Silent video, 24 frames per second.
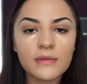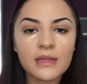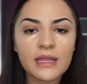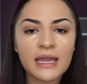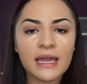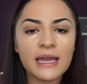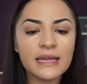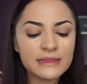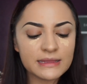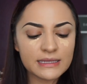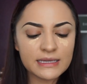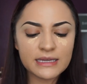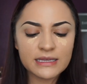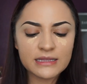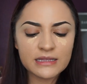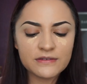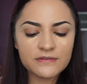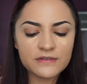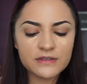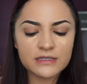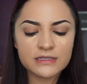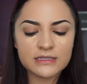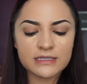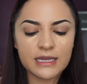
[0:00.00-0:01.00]
at the end
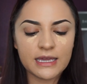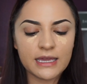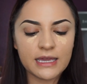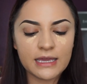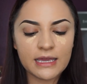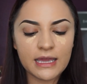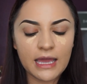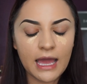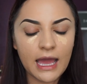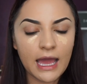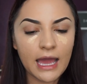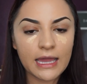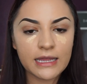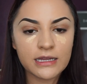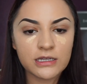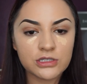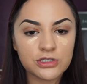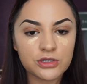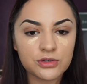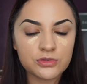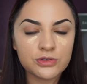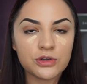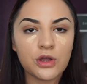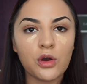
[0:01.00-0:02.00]
of the day, I
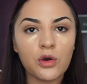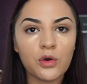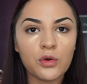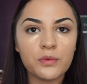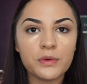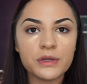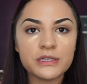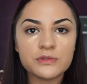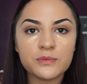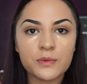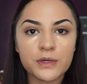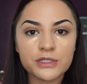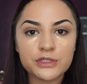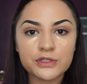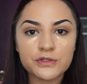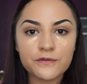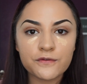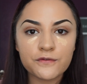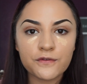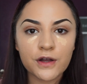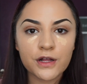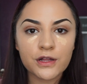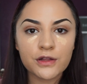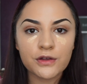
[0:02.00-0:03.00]
don't always want to
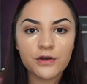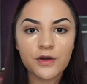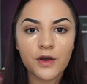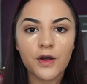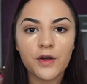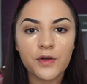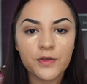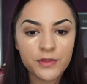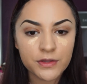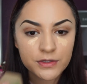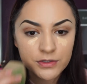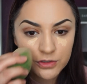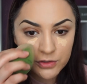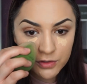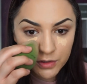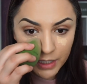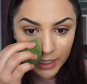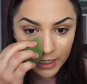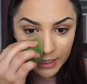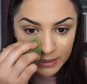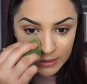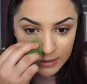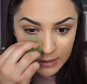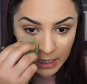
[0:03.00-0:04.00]
follow all the
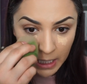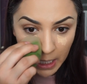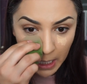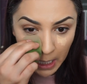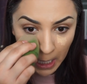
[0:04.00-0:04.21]
trends.